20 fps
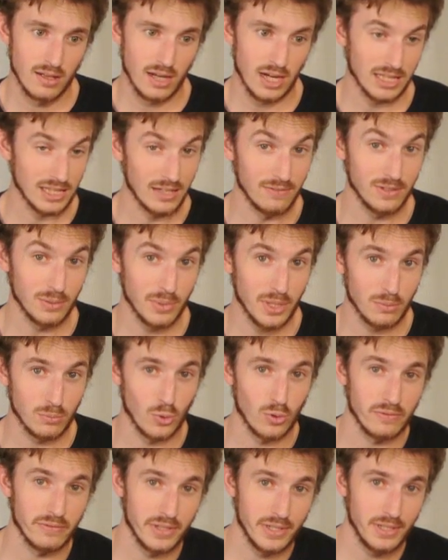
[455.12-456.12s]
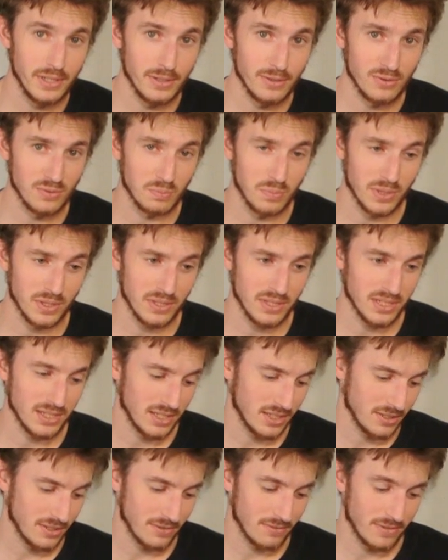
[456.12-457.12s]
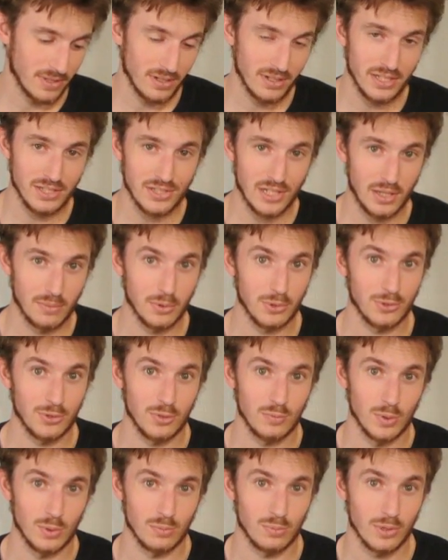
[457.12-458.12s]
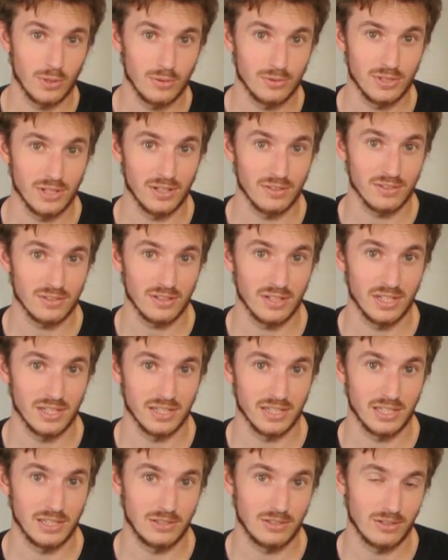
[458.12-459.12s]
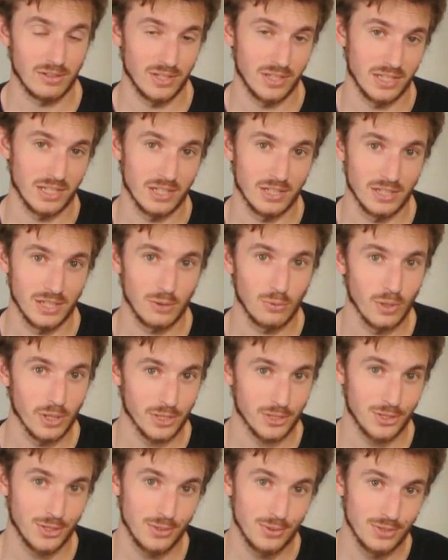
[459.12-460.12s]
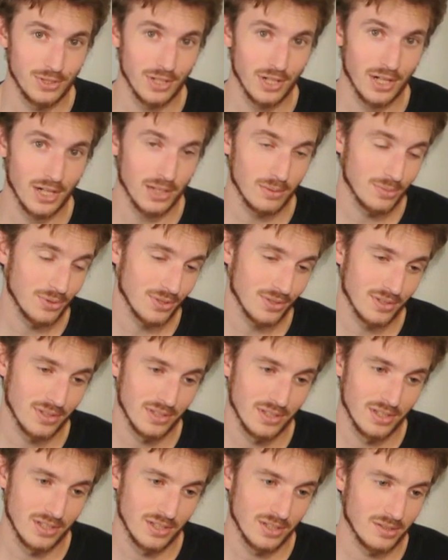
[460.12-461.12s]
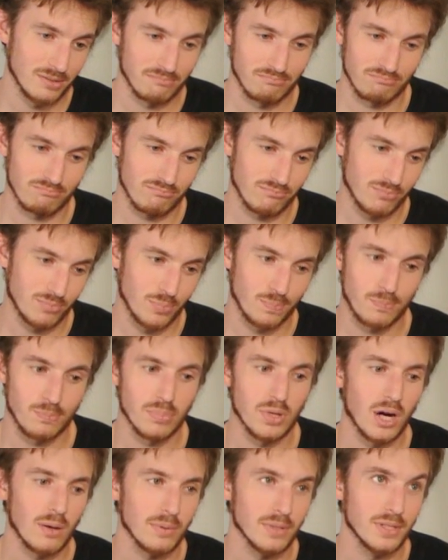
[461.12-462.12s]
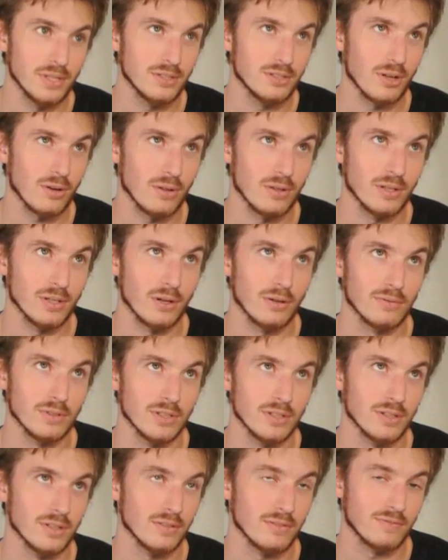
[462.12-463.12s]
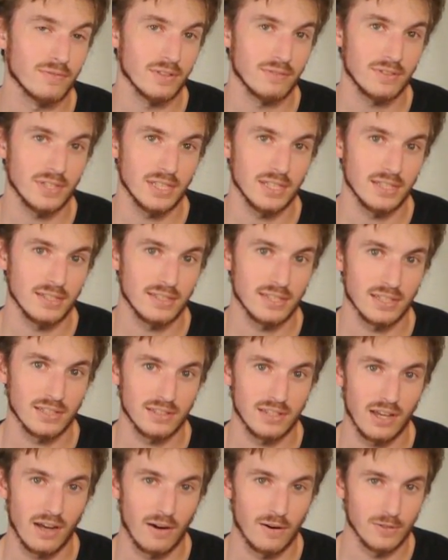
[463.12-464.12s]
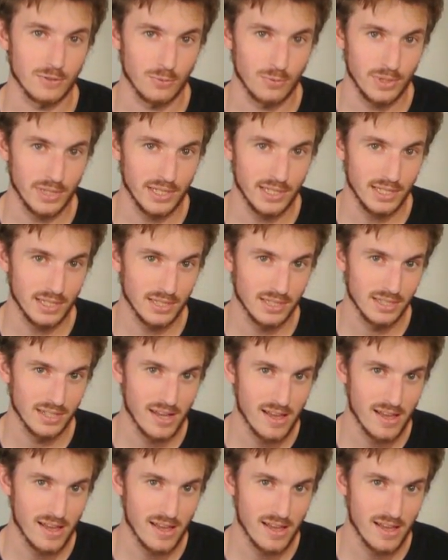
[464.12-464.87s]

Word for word: I'd love to make more videos, but it is a very time-consuming process, and considering I already work two jobs, probably totaling over 50, 60 hours a week,